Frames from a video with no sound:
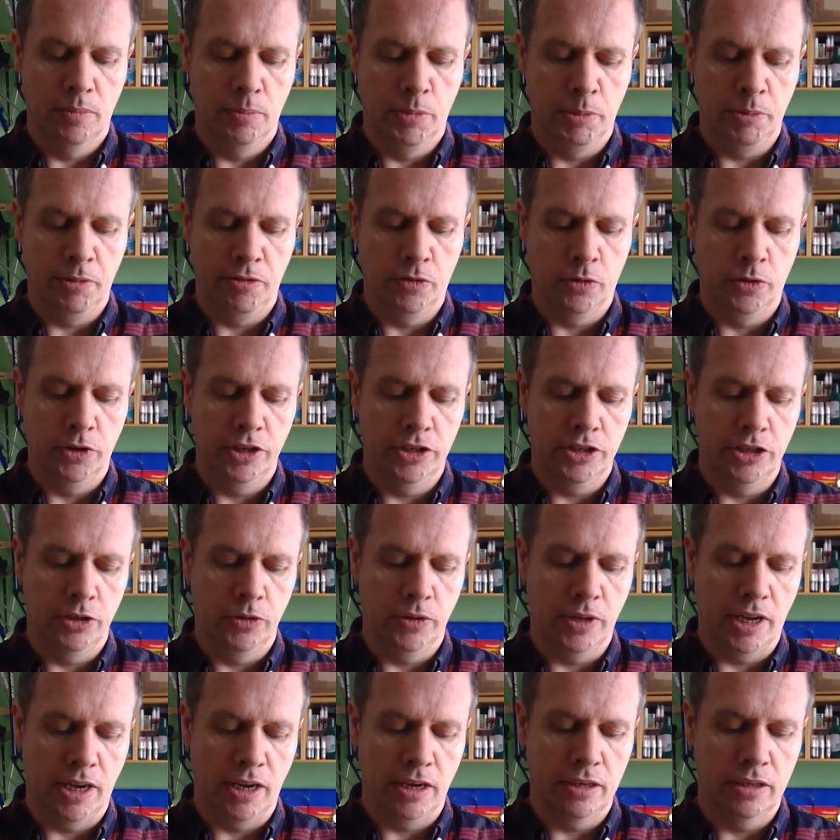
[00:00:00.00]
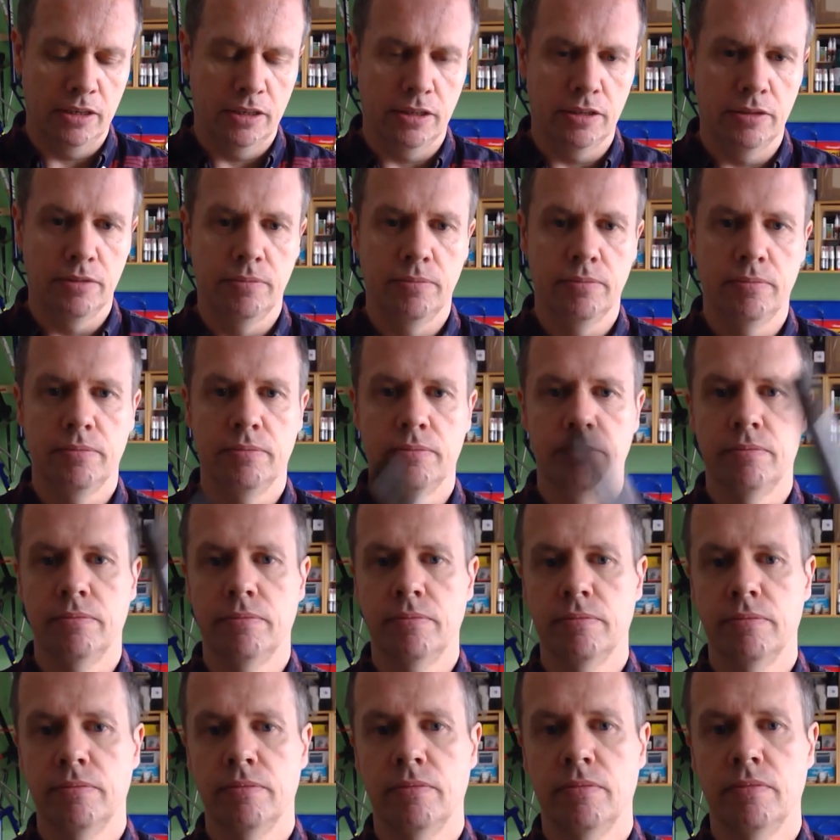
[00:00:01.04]
But before you do that,
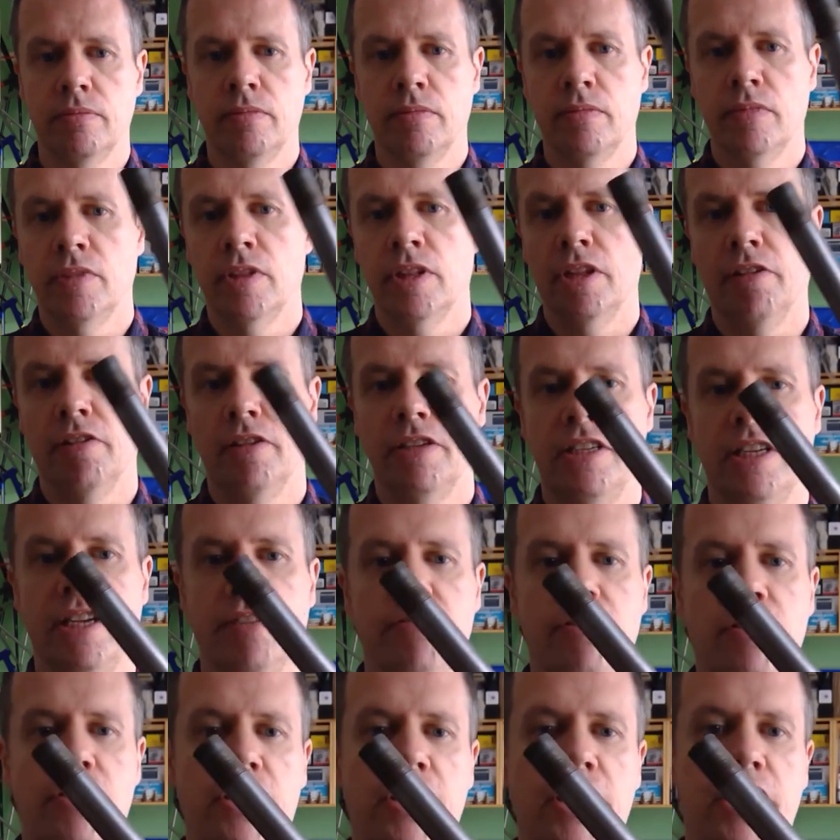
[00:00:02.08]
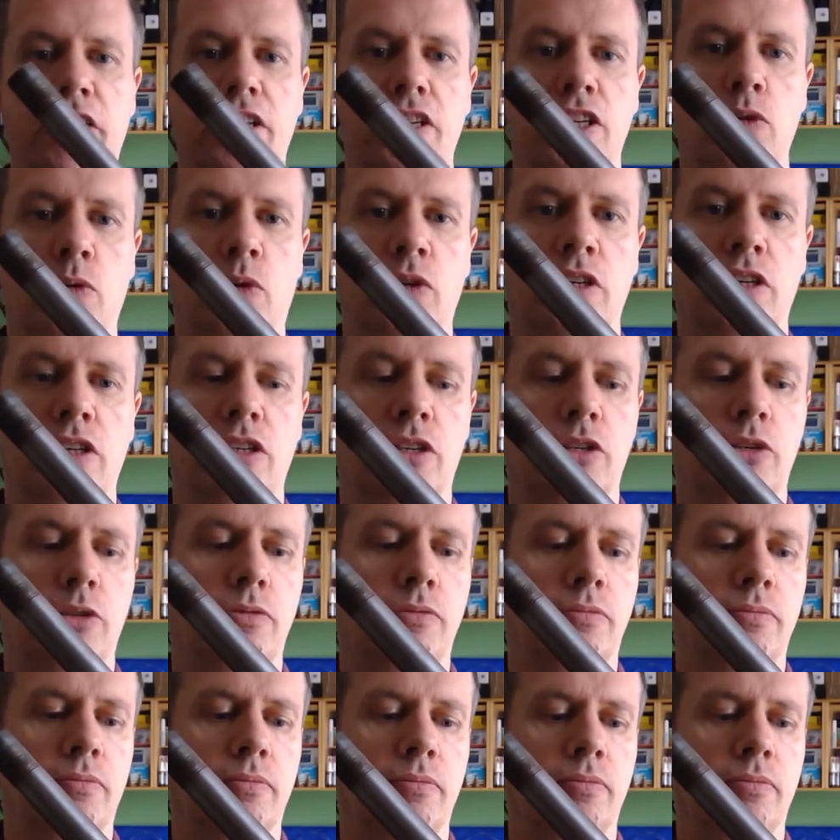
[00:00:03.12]
there are several things you want to do.